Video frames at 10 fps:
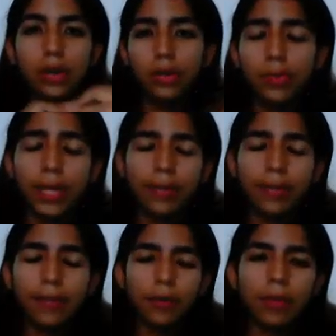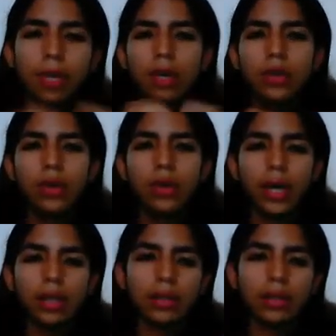good platform you can